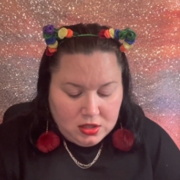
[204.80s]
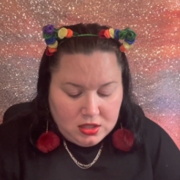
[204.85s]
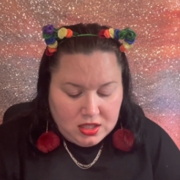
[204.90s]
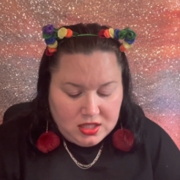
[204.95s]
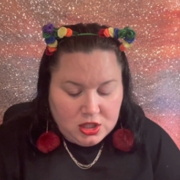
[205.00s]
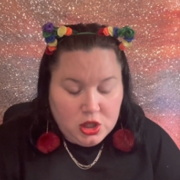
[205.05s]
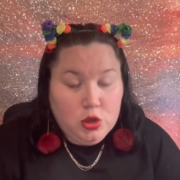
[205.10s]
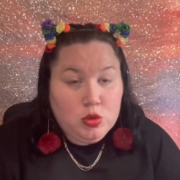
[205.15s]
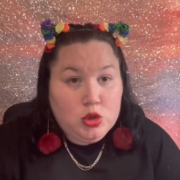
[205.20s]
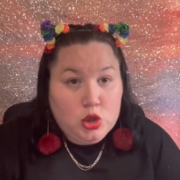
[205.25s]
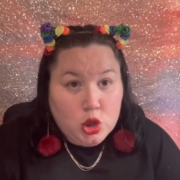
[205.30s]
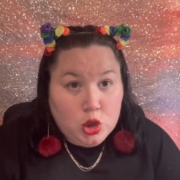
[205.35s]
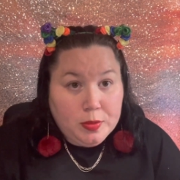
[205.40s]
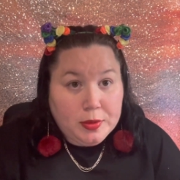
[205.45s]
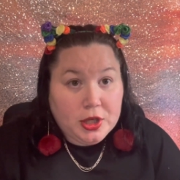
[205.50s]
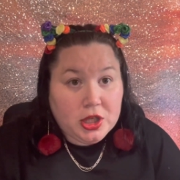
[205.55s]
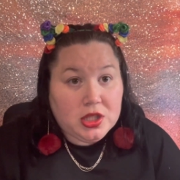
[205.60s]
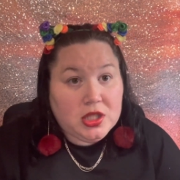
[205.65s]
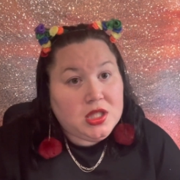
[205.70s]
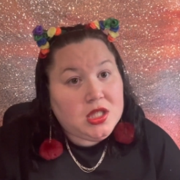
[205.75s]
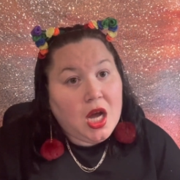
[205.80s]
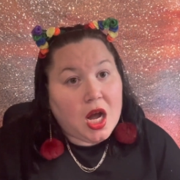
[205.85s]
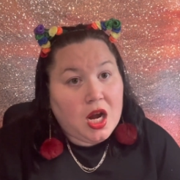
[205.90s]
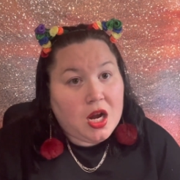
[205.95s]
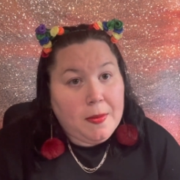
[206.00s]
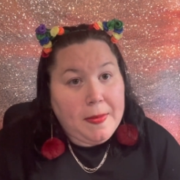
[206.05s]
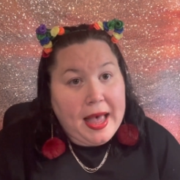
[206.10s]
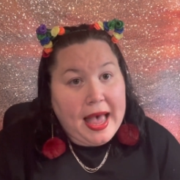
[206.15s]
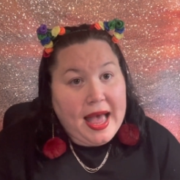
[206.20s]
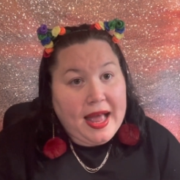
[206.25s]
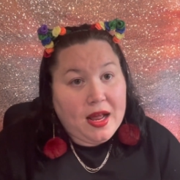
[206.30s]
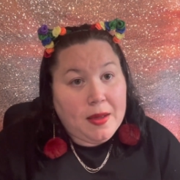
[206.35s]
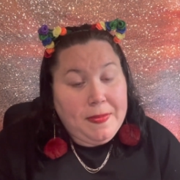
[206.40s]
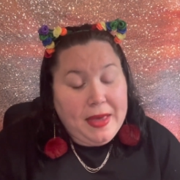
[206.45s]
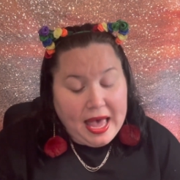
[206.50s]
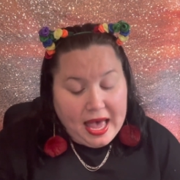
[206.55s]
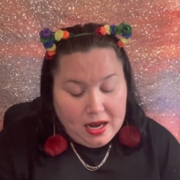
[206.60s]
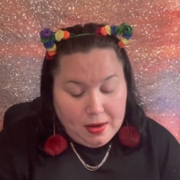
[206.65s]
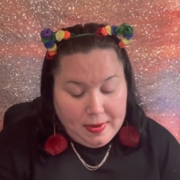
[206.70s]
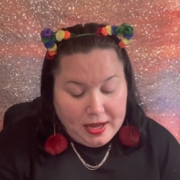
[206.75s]
YouTubers talk
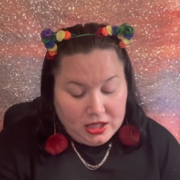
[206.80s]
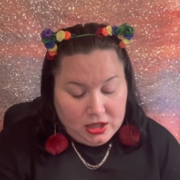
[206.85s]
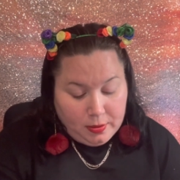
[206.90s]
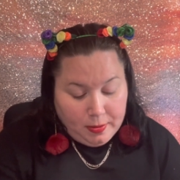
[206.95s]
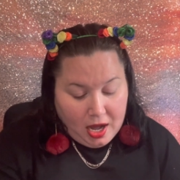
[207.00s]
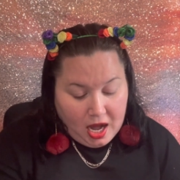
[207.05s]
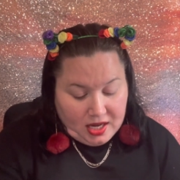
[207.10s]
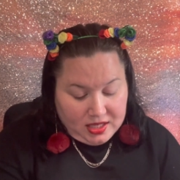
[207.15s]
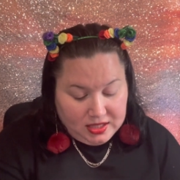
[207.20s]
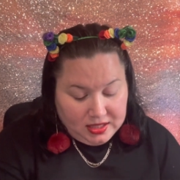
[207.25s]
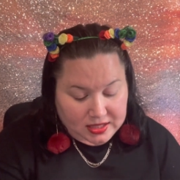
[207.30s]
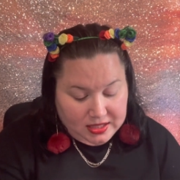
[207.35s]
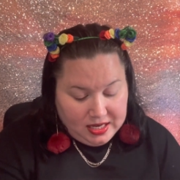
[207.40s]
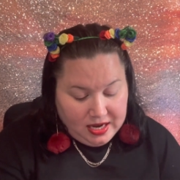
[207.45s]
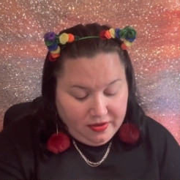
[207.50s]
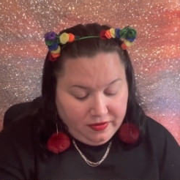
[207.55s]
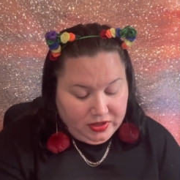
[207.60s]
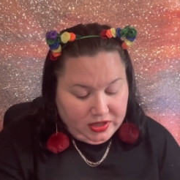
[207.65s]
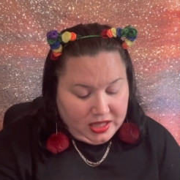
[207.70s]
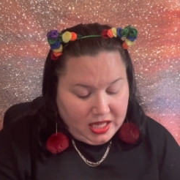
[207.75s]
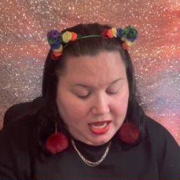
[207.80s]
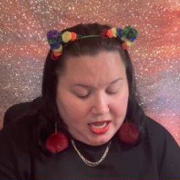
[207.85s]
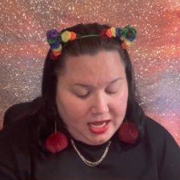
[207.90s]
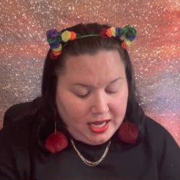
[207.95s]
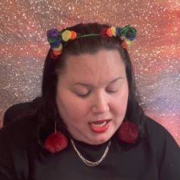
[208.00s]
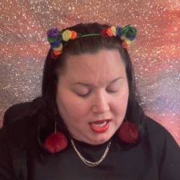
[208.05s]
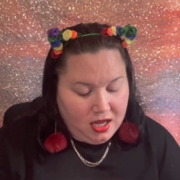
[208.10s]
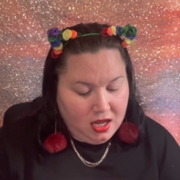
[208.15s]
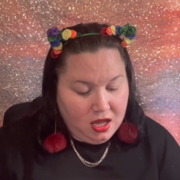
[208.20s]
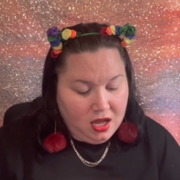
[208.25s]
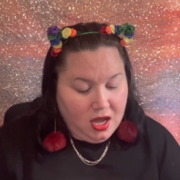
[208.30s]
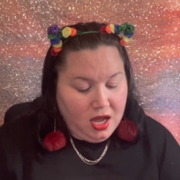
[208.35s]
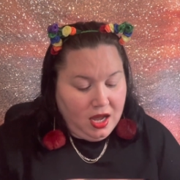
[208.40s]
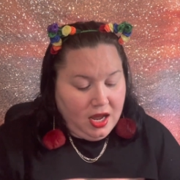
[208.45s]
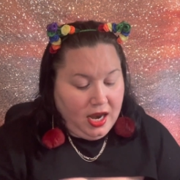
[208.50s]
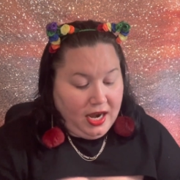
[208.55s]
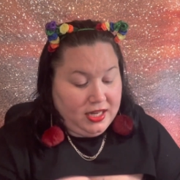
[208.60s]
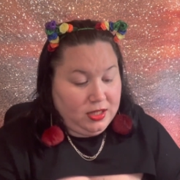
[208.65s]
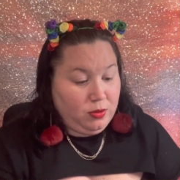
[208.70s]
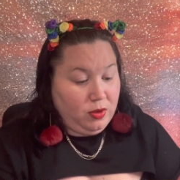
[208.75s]
bad about the boxes and everything.
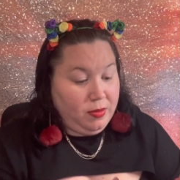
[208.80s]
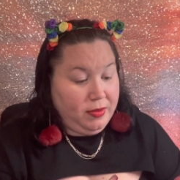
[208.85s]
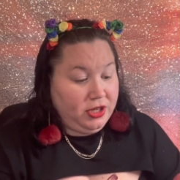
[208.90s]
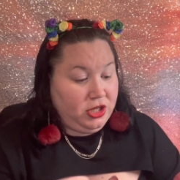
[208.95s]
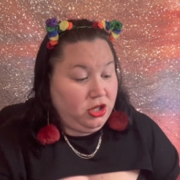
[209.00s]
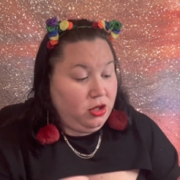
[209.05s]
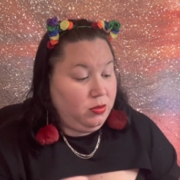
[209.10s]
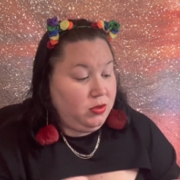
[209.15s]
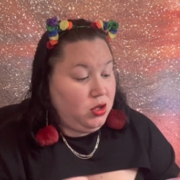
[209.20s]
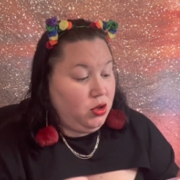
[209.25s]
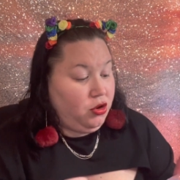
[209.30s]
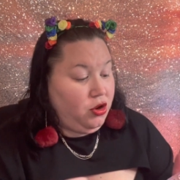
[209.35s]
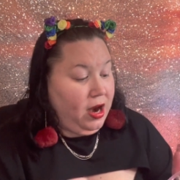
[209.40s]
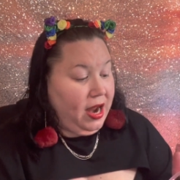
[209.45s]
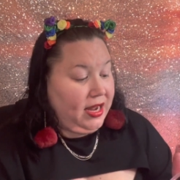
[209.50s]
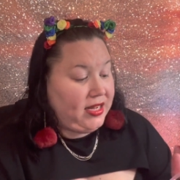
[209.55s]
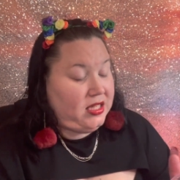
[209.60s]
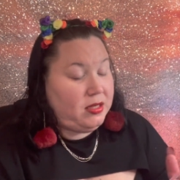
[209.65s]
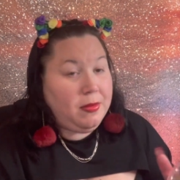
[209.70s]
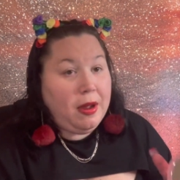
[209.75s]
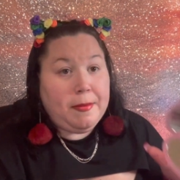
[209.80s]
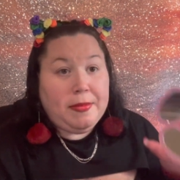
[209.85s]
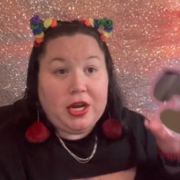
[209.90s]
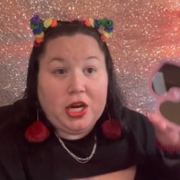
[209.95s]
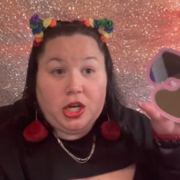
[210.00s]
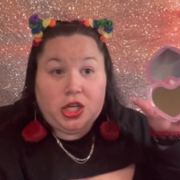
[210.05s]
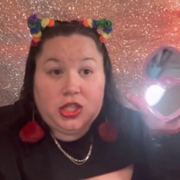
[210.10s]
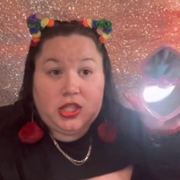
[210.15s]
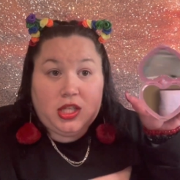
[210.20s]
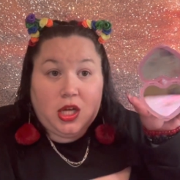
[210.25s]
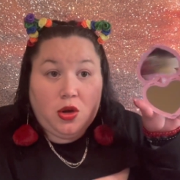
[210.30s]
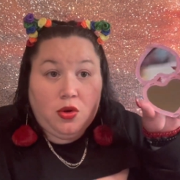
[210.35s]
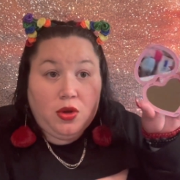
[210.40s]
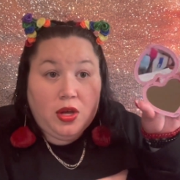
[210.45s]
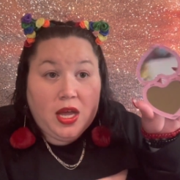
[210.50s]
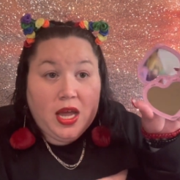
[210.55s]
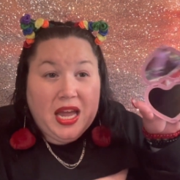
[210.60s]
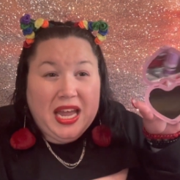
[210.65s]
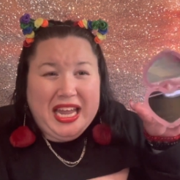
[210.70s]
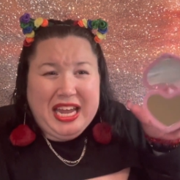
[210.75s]
I just want to make sure there was no cracks in my mirror. So
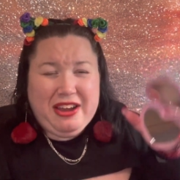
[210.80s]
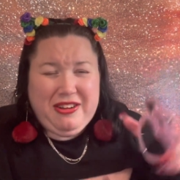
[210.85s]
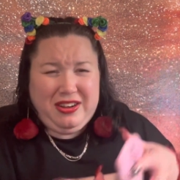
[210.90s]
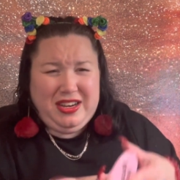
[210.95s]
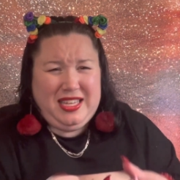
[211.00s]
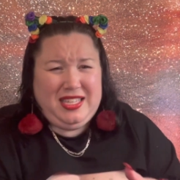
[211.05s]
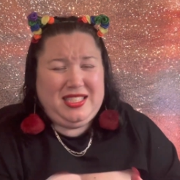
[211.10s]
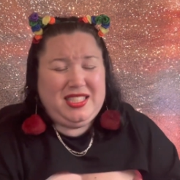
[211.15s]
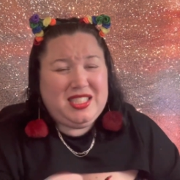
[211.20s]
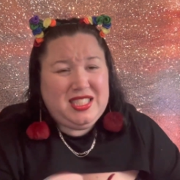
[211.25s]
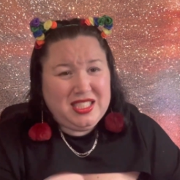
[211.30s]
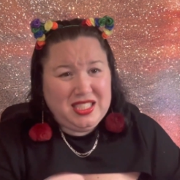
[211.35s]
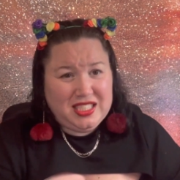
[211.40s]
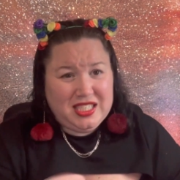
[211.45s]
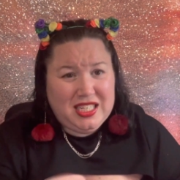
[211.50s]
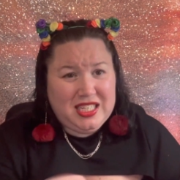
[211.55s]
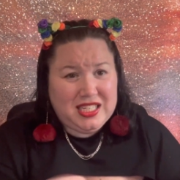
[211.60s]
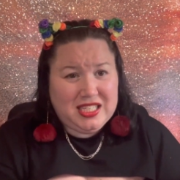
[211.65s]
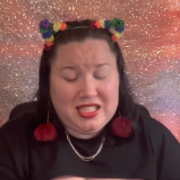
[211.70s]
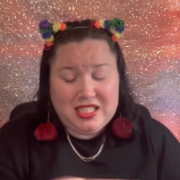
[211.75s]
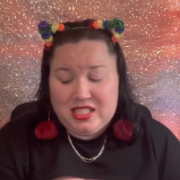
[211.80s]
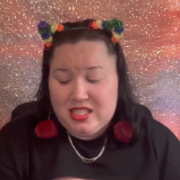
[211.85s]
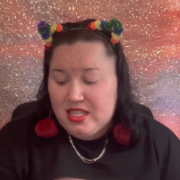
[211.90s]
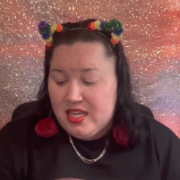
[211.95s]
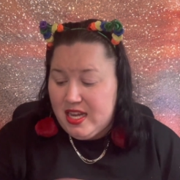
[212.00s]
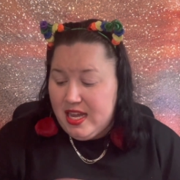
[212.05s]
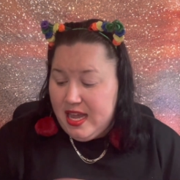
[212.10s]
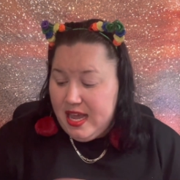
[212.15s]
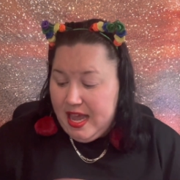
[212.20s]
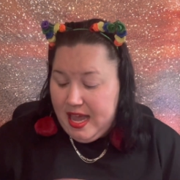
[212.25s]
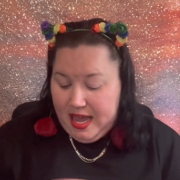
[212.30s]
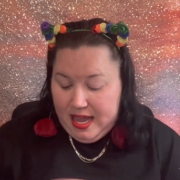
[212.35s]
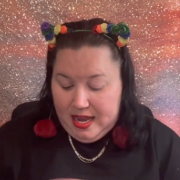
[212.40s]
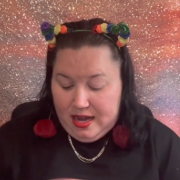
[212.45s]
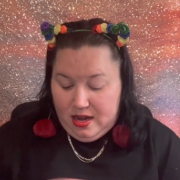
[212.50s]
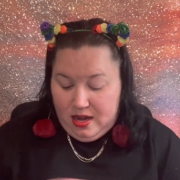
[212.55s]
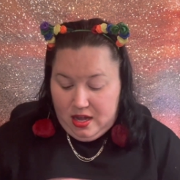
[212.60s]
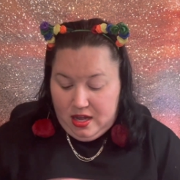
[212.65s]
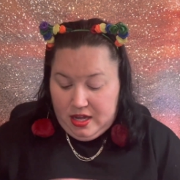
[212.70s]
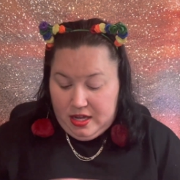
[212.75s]
here it is. Sheesh.
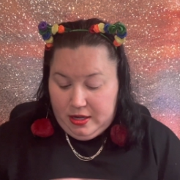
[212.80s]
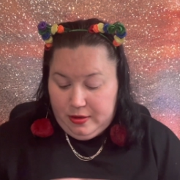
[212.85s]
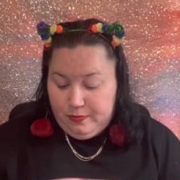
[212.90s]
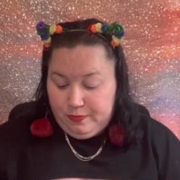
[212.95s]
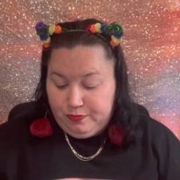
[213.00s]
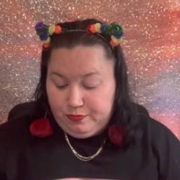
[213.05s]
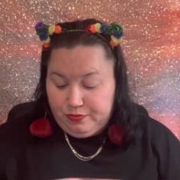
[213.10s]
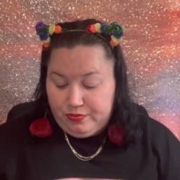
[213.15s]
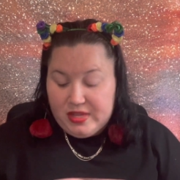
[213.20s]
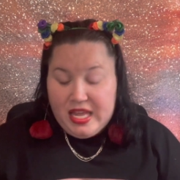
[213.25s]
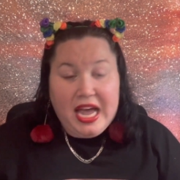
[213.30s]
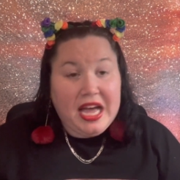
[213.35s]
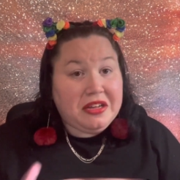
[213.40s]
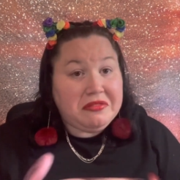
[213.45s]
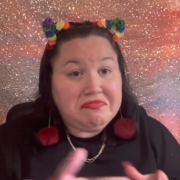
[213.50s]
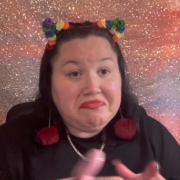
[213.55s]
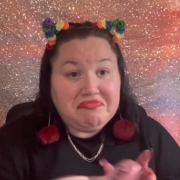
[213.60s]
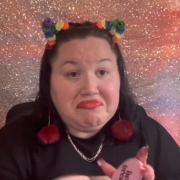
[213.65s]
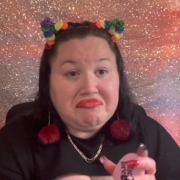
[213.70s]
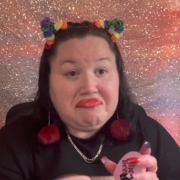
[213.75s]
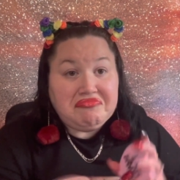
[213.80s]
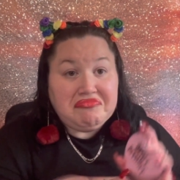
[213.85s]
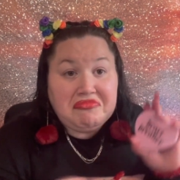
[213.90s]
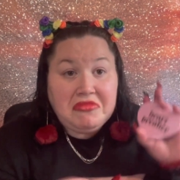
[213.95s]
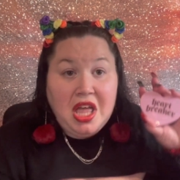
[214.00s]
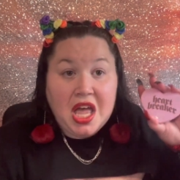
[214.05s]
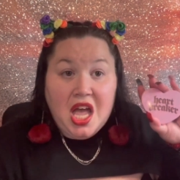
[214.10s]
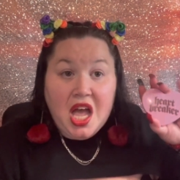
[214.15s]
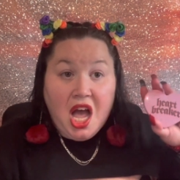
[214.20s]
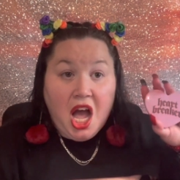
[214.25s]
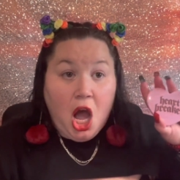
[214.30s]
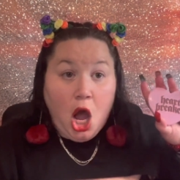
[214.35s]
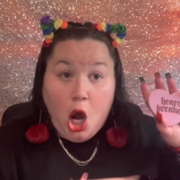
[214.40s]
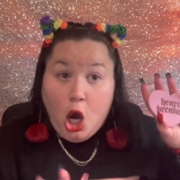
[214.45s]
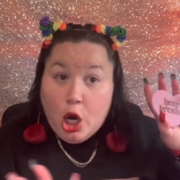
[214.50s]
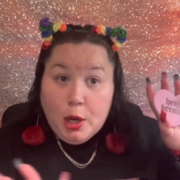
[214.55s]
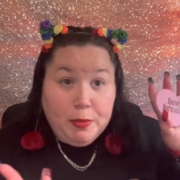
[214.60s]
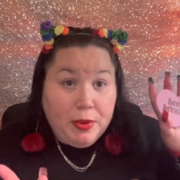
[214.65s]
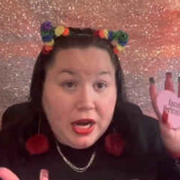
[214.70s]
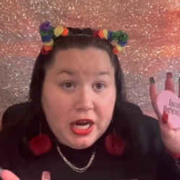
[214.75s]
And yeah,
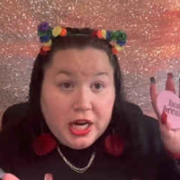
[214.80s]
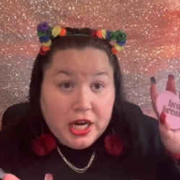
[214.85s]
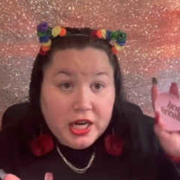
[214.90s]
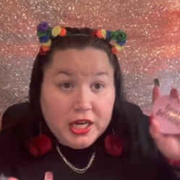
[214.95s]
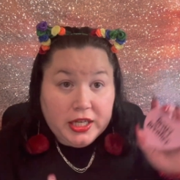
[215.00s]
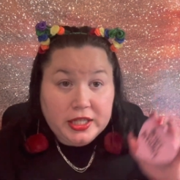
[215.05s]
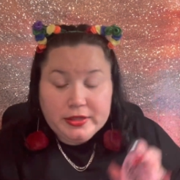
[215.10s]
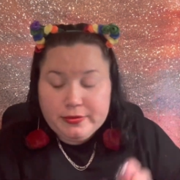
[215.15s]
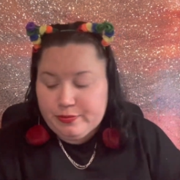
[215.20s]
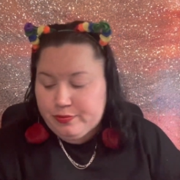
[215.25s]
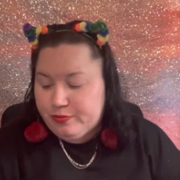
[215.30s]
Heartbreaker.